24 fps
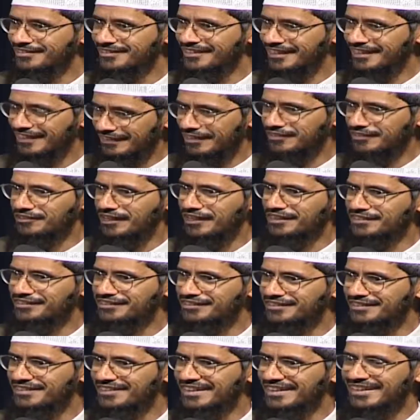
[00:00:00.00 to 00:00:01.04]
in the sense
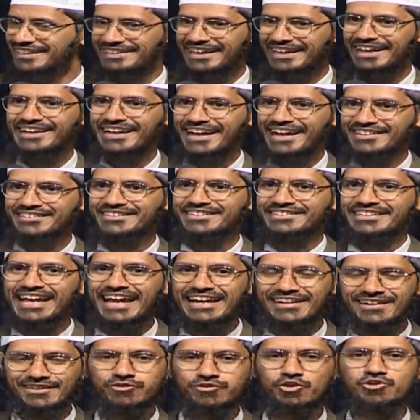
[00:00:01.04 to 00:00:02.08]
terrorizing the
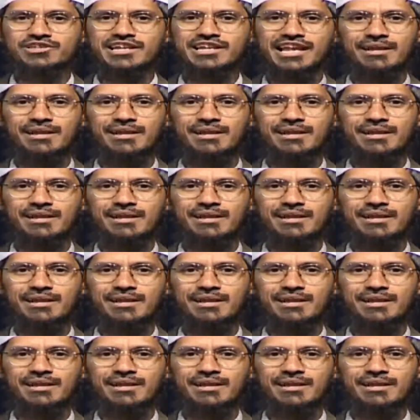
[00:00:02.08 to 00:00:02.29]
antisocial